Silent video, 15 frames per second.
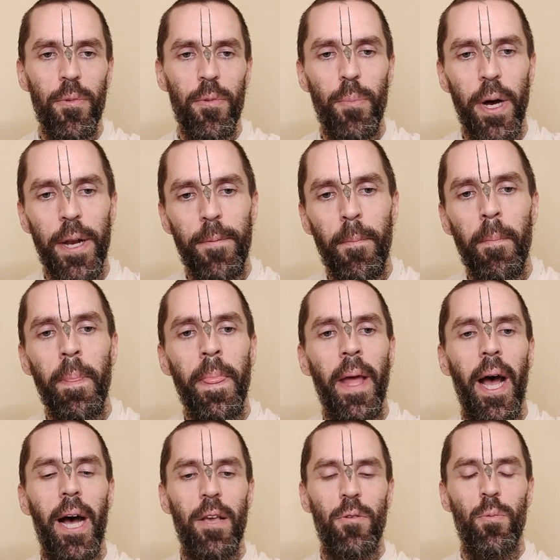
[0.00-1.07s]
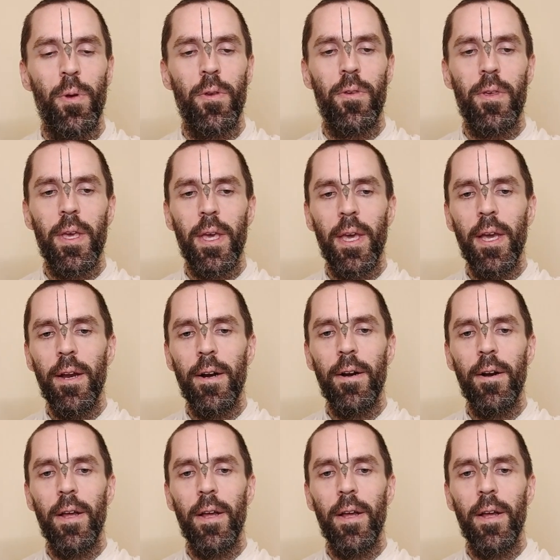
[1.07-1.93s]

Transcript: But as we'll see here